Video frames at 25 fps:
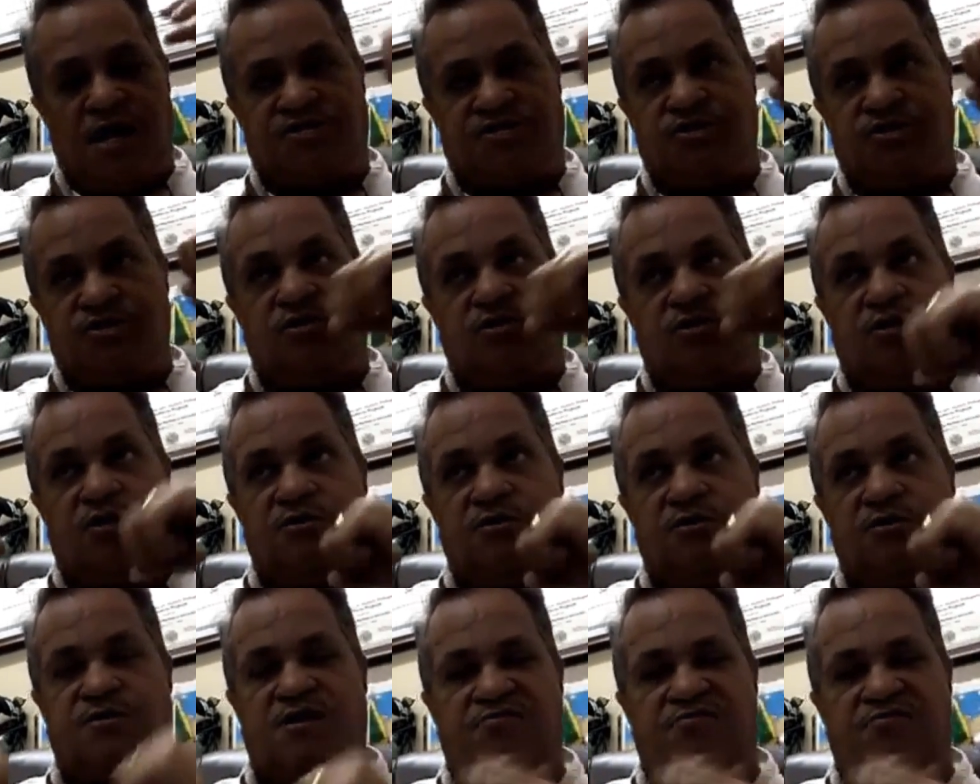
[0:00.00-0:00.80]
so there
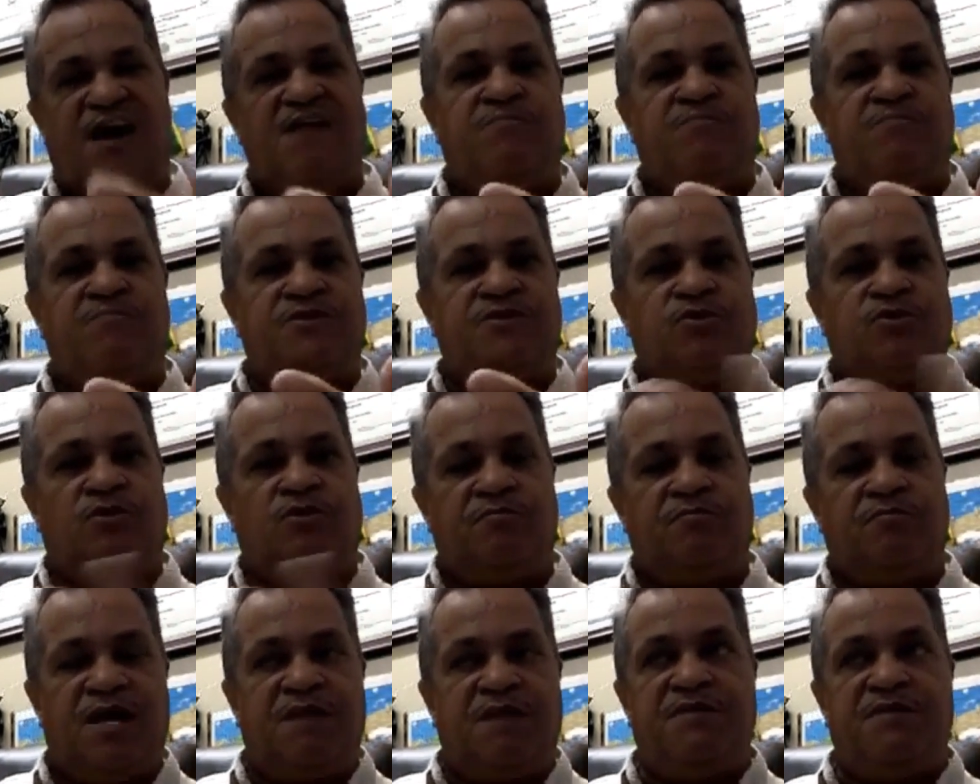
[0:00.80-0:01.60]
was a 5-month-old
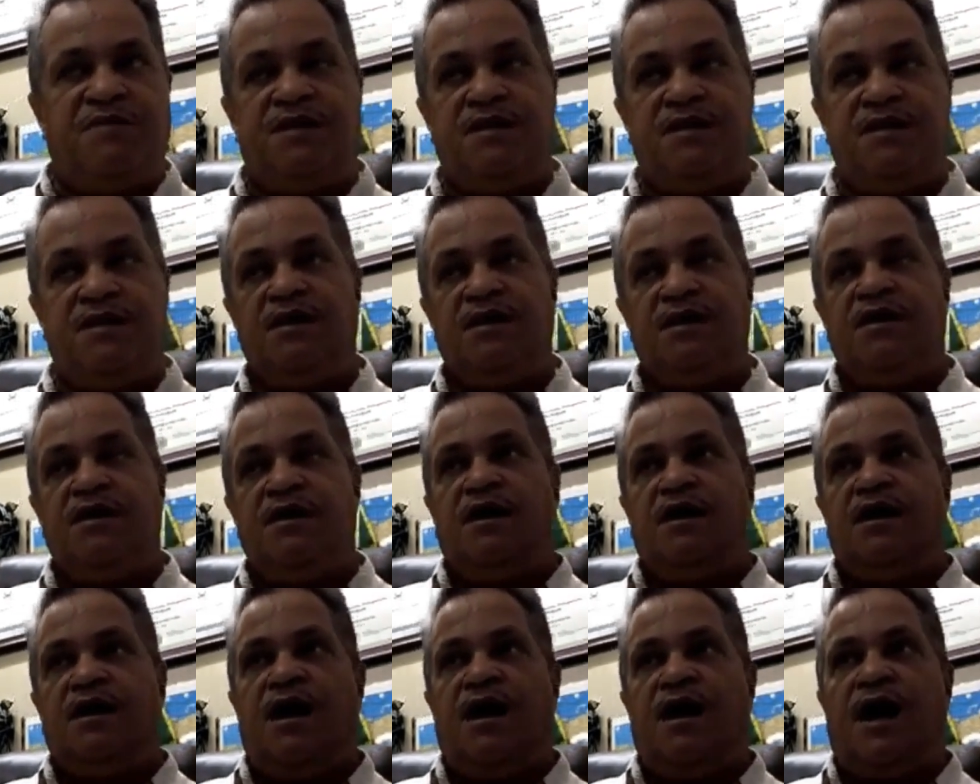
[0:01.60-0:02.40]
baby,
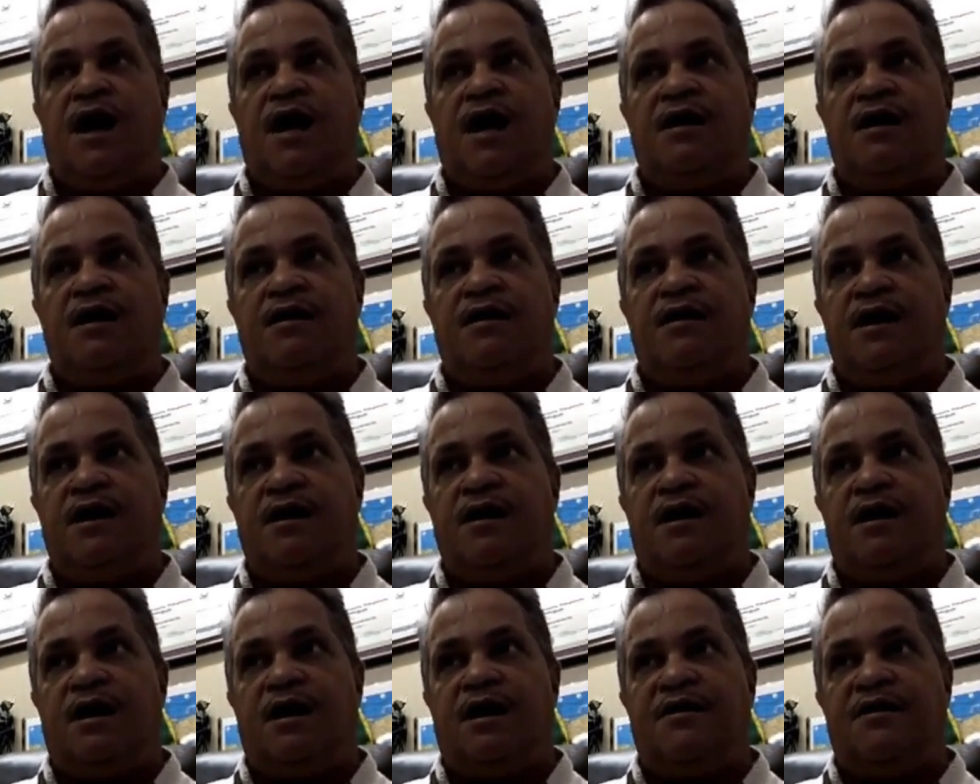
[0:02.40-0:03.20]
and
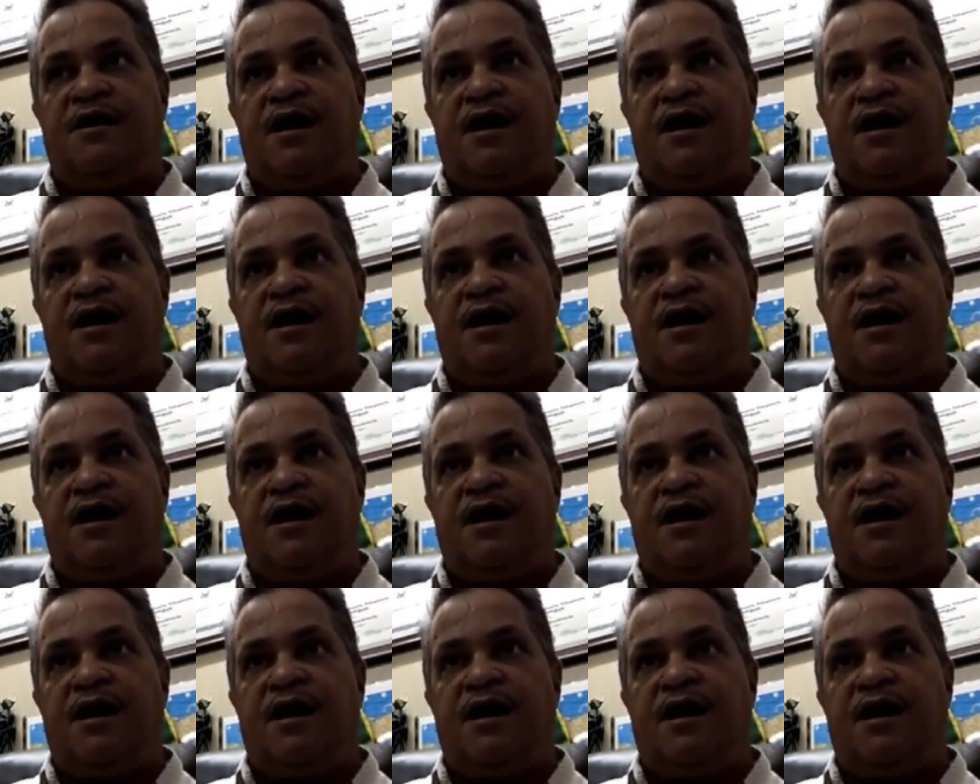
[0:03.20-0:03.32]
the